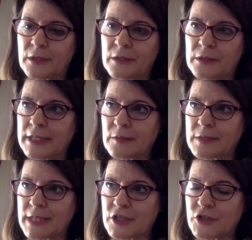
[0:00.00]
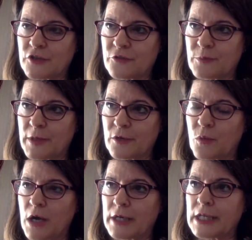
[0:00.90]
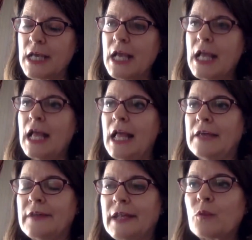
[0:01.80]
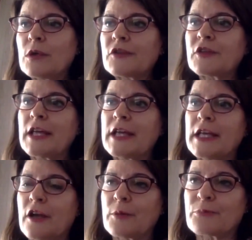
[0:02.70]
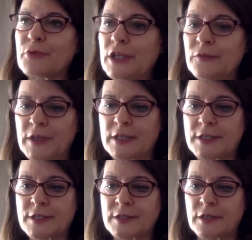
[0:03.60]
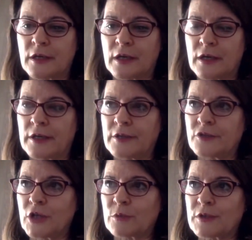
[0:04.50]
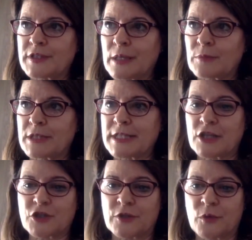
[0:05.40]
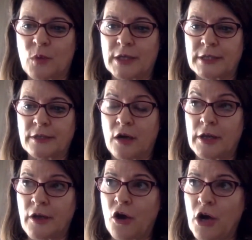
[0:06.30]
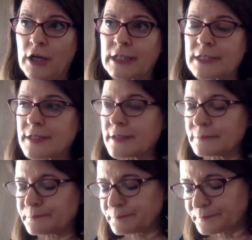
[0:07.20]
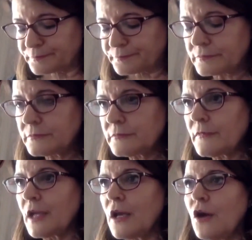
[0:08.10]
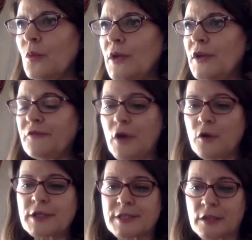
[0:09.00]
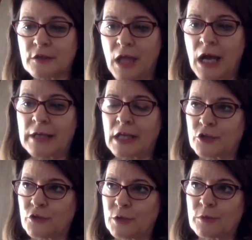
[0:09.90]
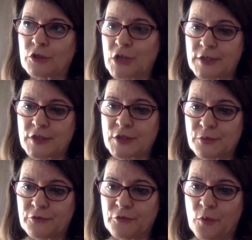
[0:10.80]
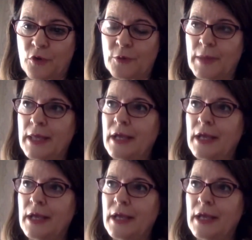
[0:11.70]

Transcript: legalization of marijuana. And then I will say, in our previous General Assembly session, the one in August, we focused a lot on criminal justice reform.